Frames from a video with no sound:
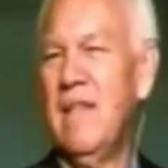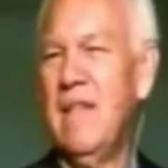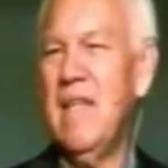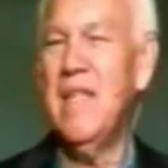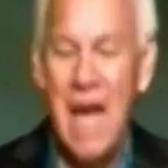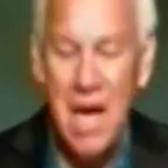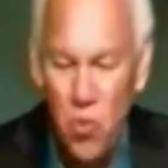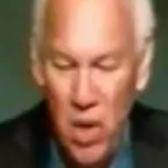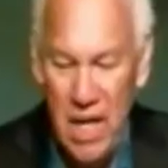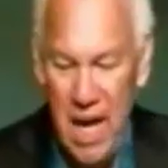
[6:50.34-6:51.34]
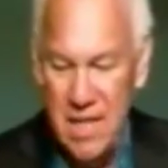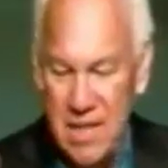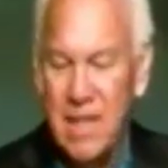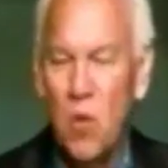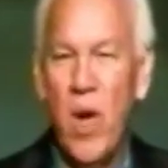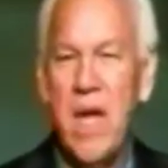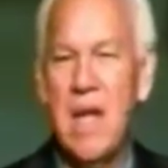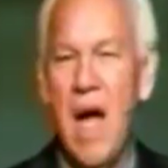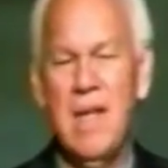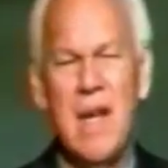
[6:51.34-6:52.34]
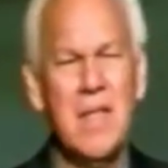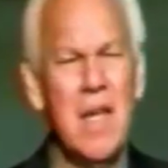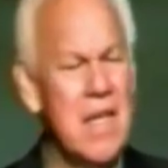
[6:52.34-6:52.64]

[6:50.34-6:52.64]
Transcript: Is that really God? Is that the way God does it?